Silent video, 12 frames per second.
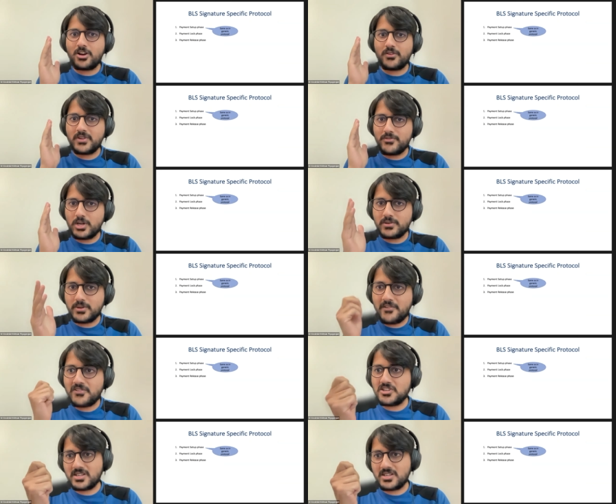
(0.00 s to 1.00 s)
or we want to
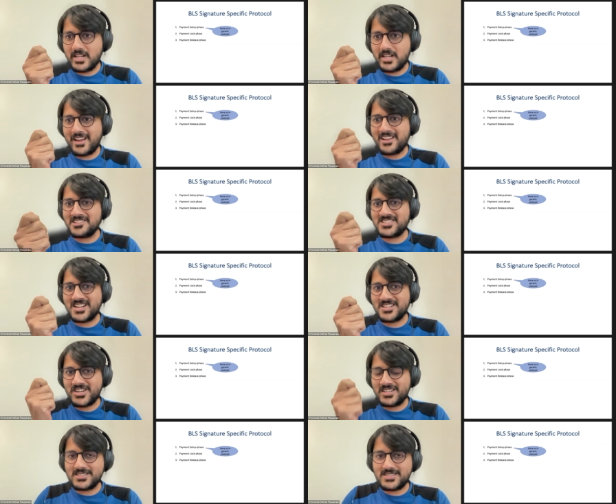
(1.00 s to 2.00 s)
efficiently
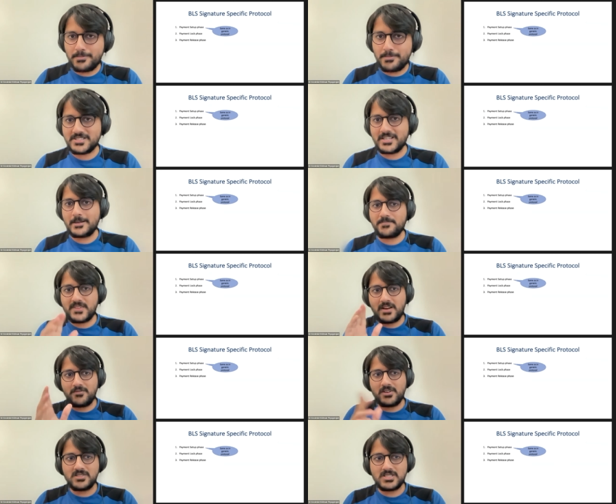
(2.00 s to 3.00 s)
instantiate this MPC.
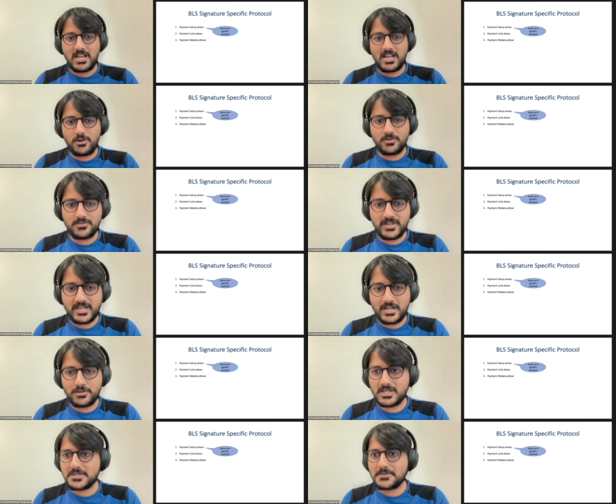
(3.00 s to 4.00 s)
And we will see how we can
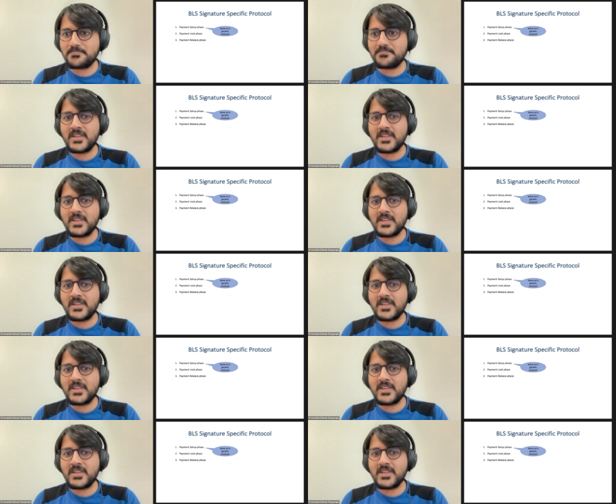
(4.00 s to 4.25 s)
do this.